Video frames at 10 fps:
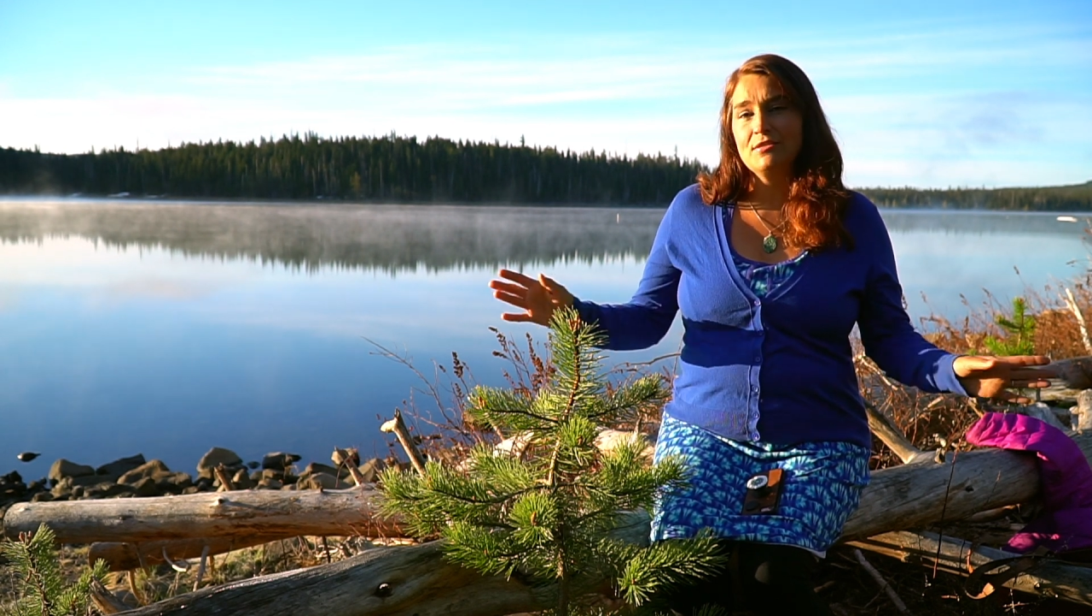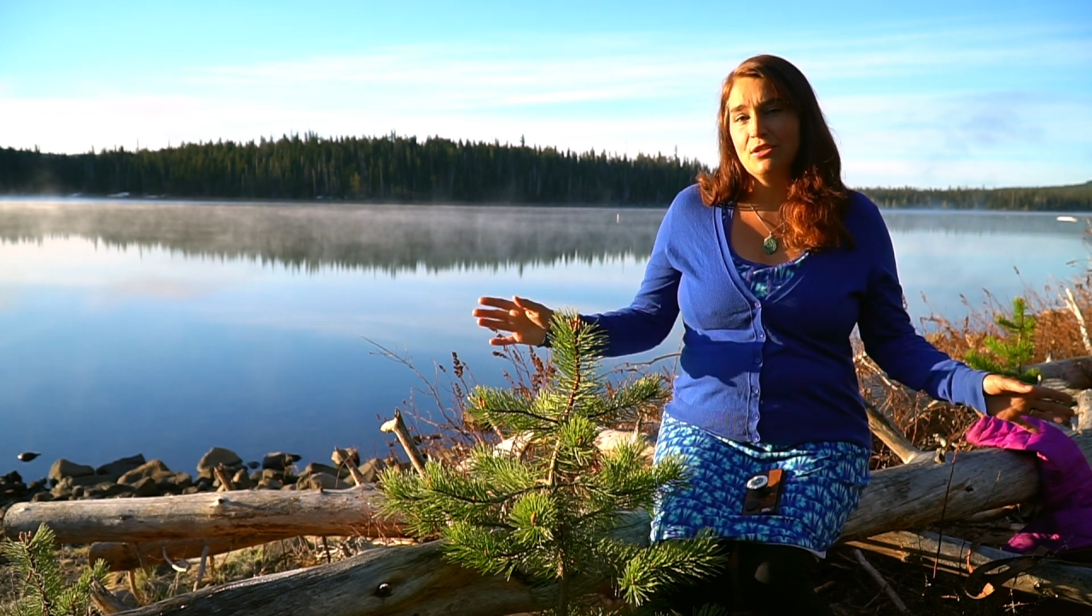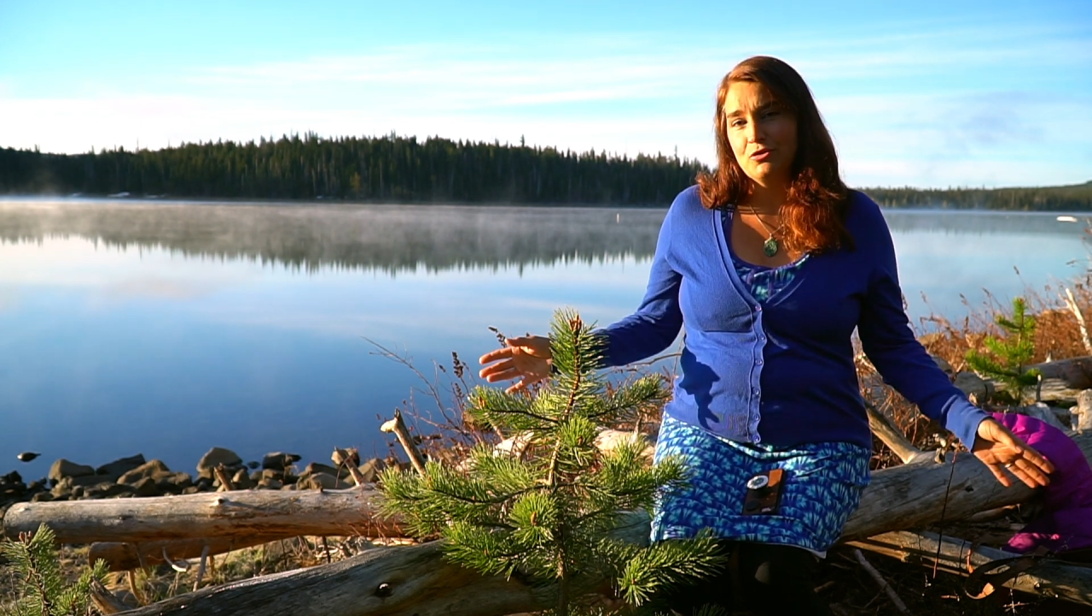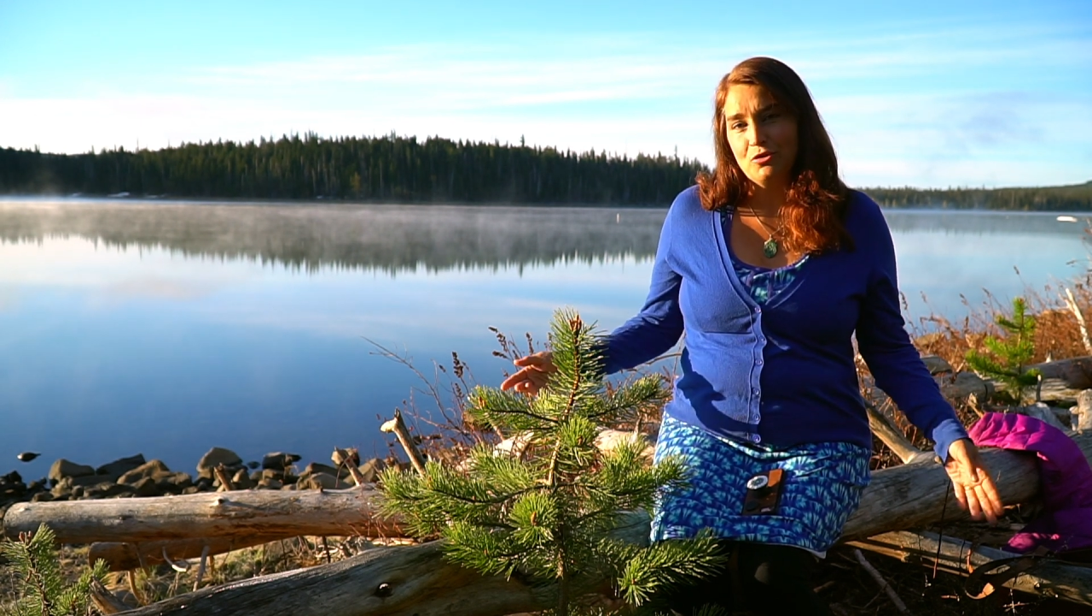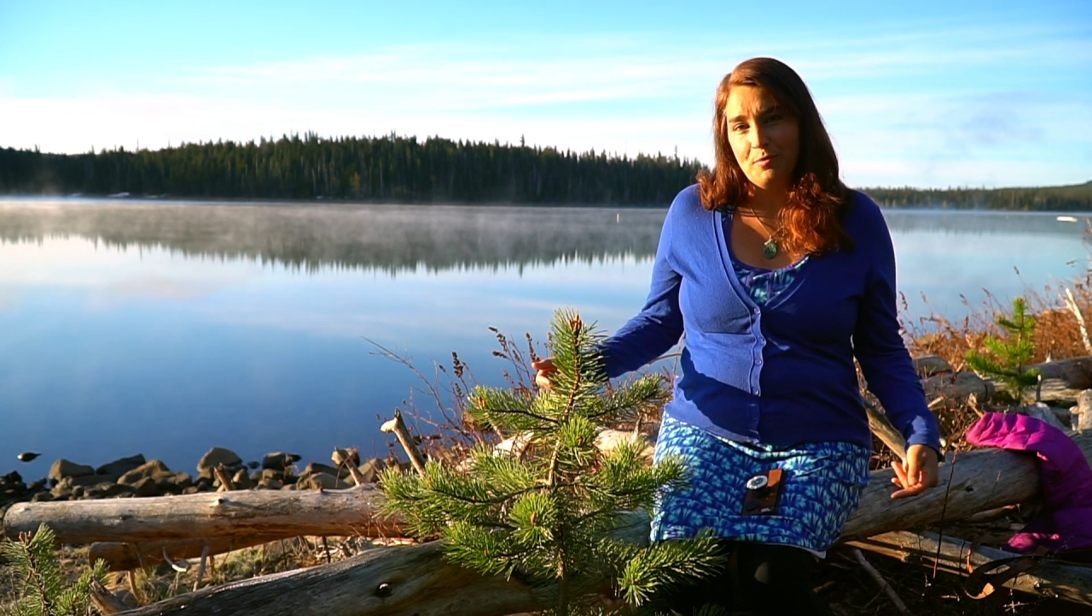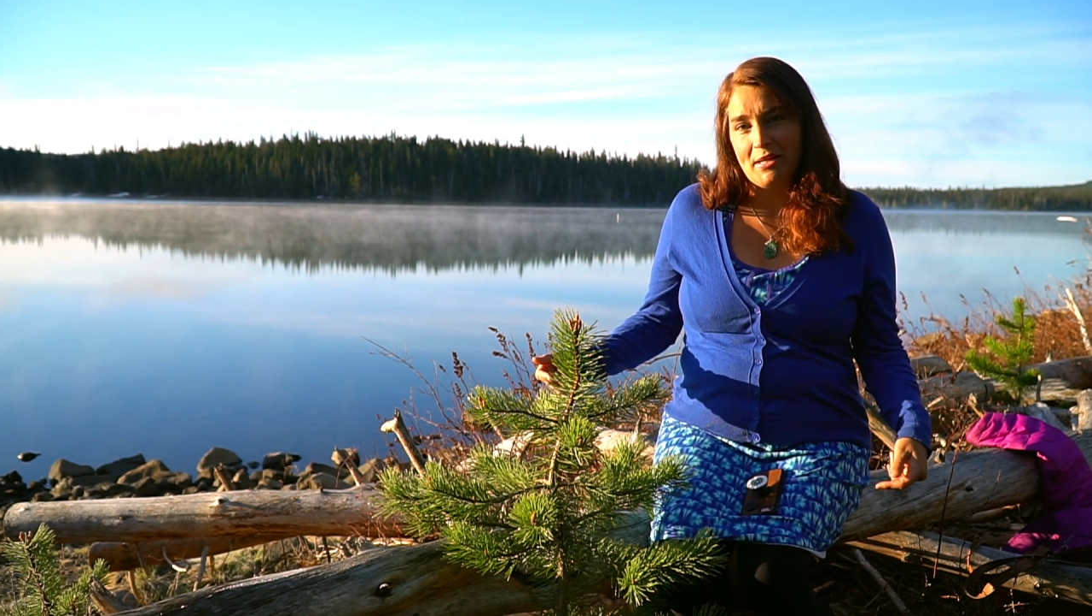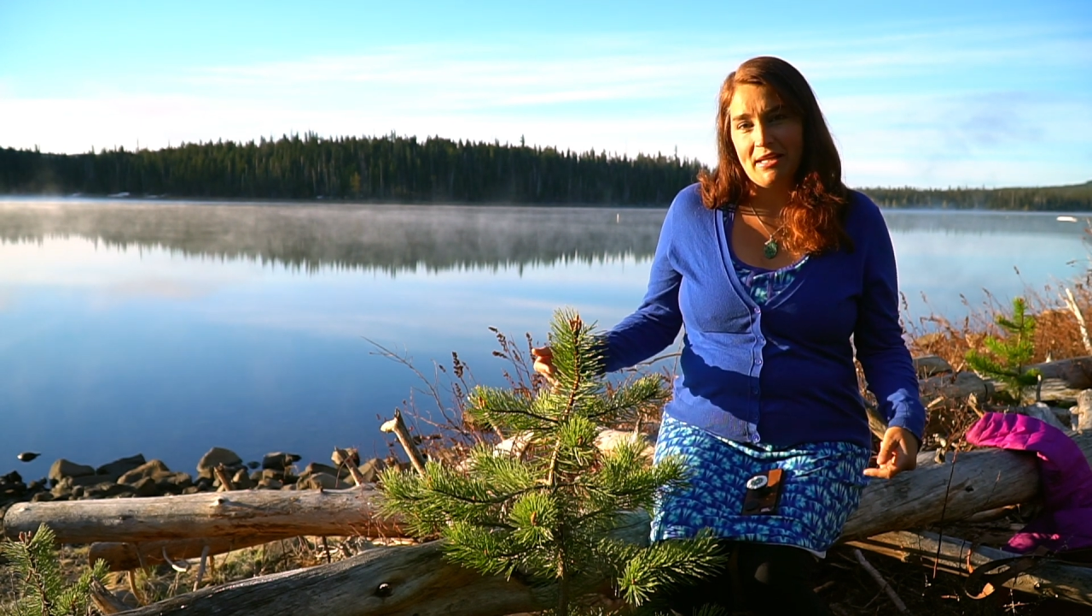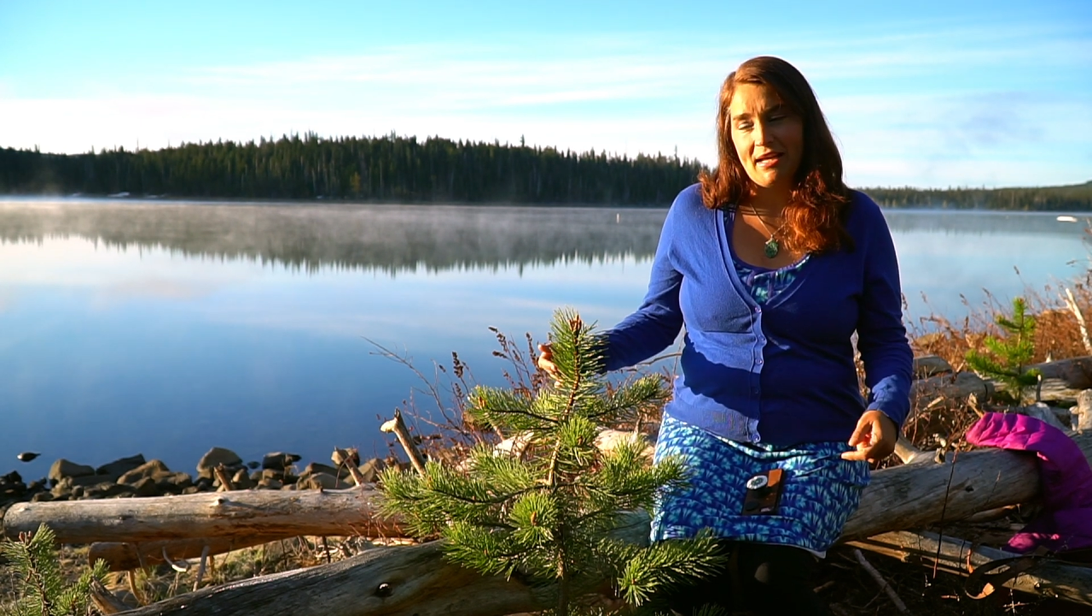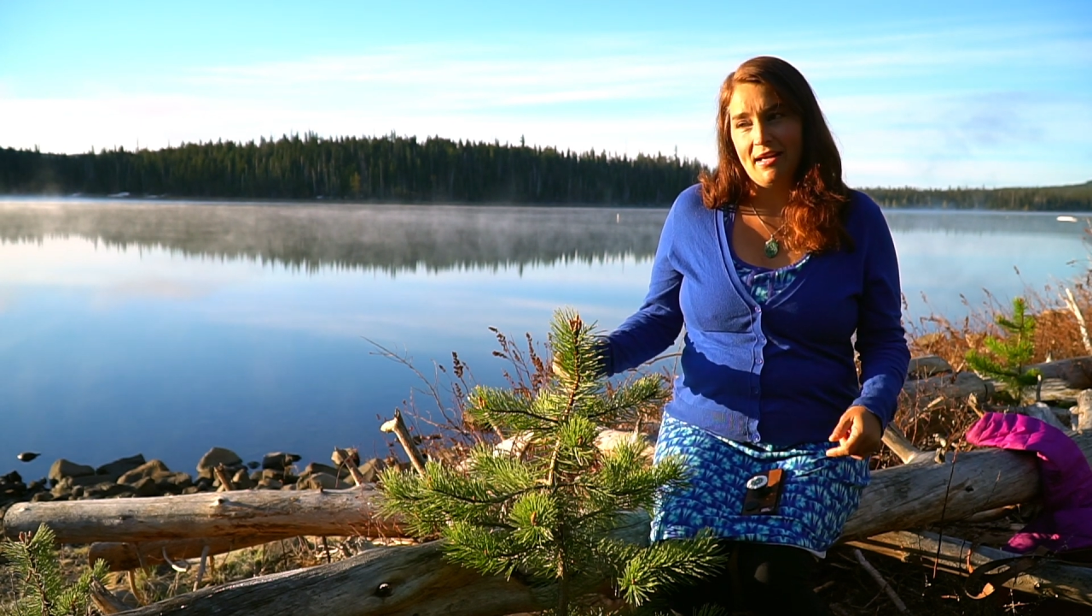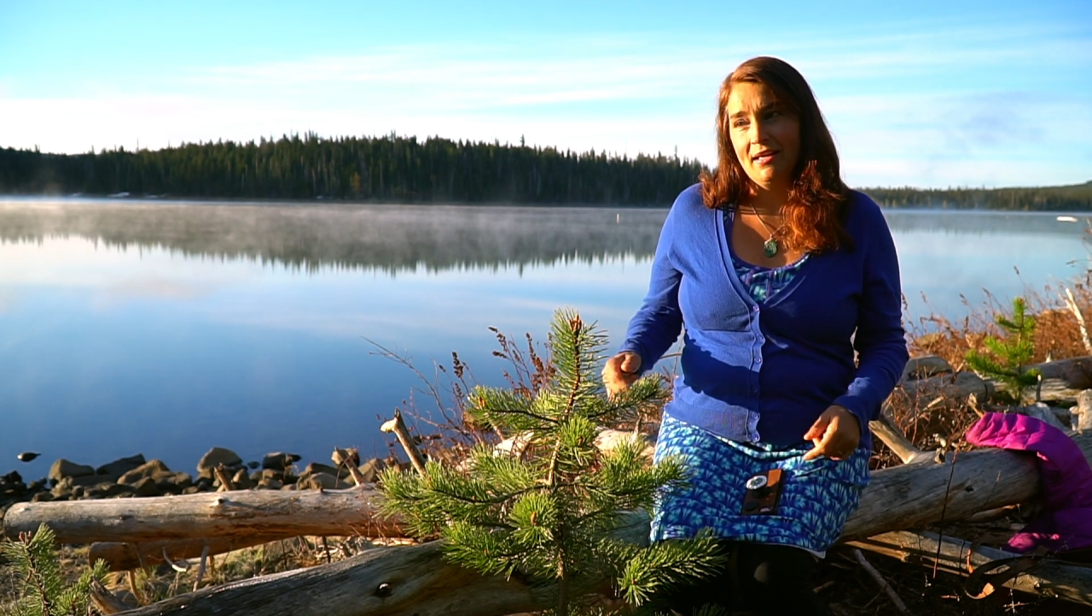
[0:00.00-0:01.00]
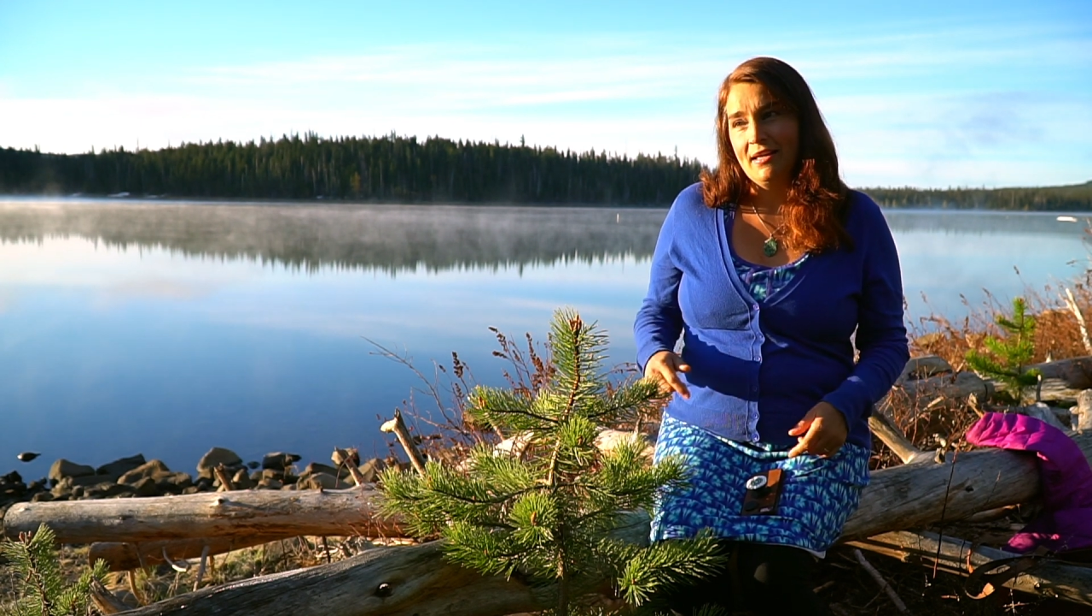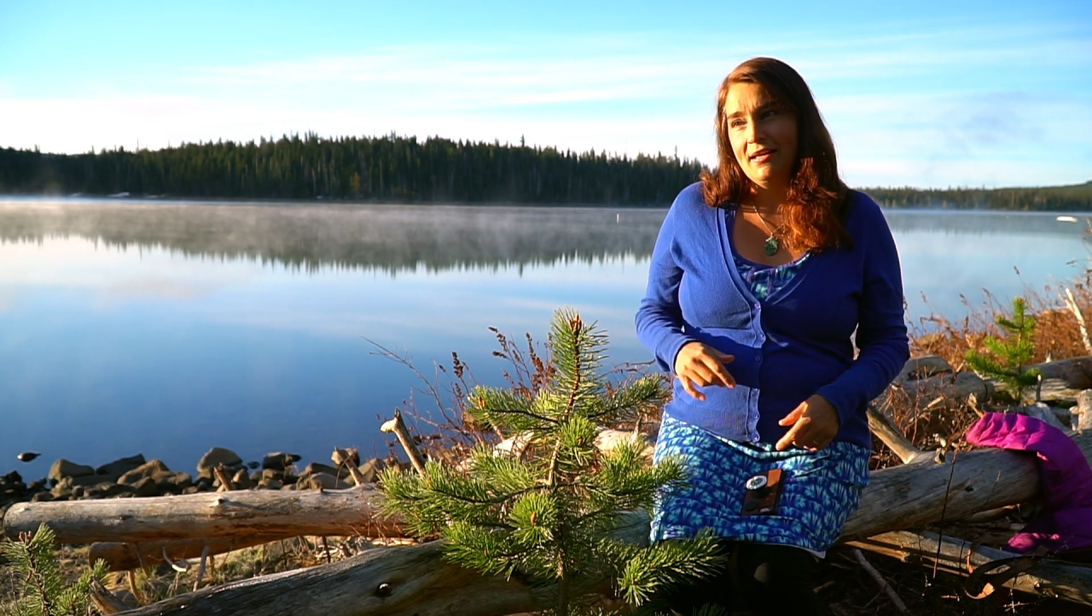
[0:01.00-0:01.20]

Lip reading: social media.